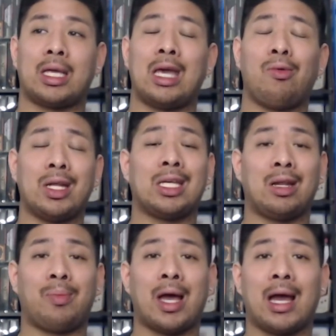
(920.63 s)
can't wait to get
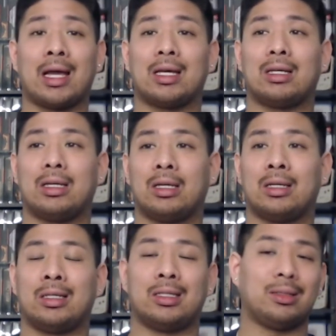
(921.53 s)
it back,
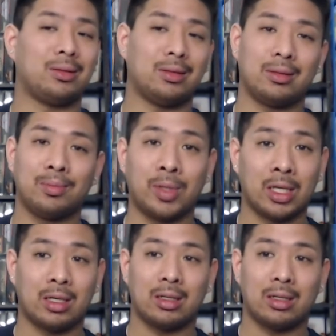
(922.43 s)
but